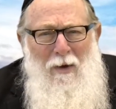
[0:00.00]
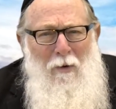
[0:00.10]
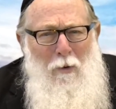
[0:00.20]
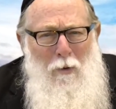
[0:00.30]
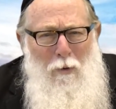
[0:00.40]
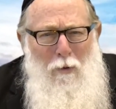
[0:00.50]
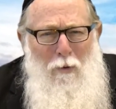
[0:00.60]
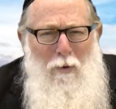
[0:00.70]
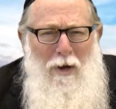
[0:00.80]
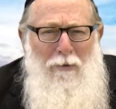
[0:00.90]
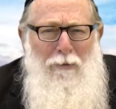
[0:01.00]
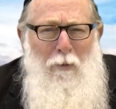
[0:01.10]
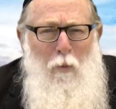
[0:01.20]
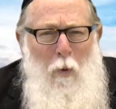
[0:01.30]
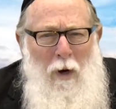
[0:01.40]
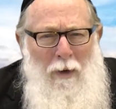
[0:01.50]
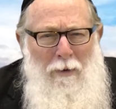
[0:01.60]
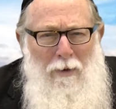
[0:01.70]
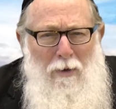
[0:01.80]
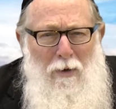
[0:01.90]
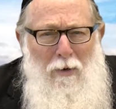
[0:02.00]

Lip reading: Who is the one